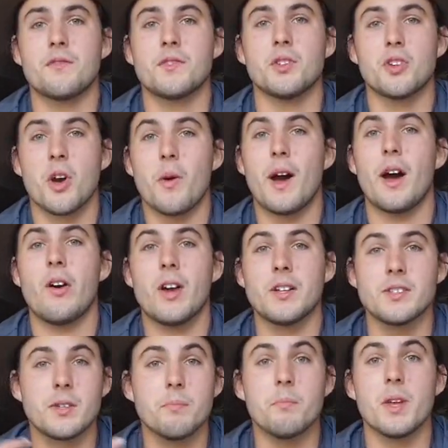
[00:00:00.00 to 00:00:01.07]
to go out and
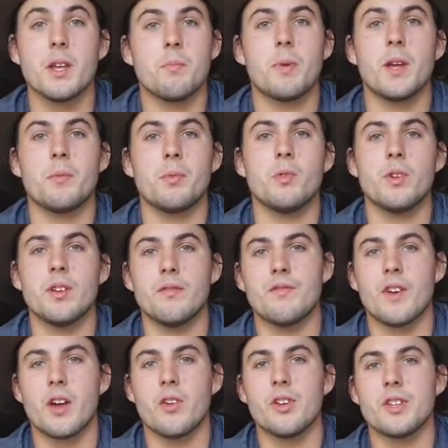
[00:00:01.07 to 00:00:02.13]
to meet people in
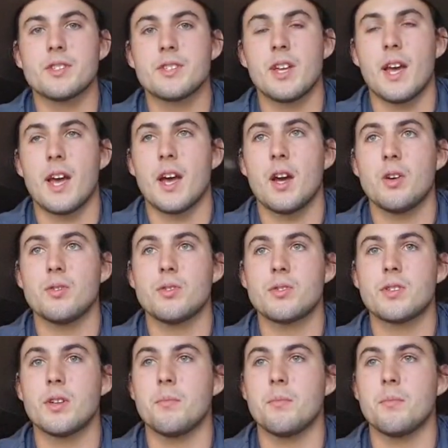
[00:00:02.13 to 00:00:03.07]
various towns.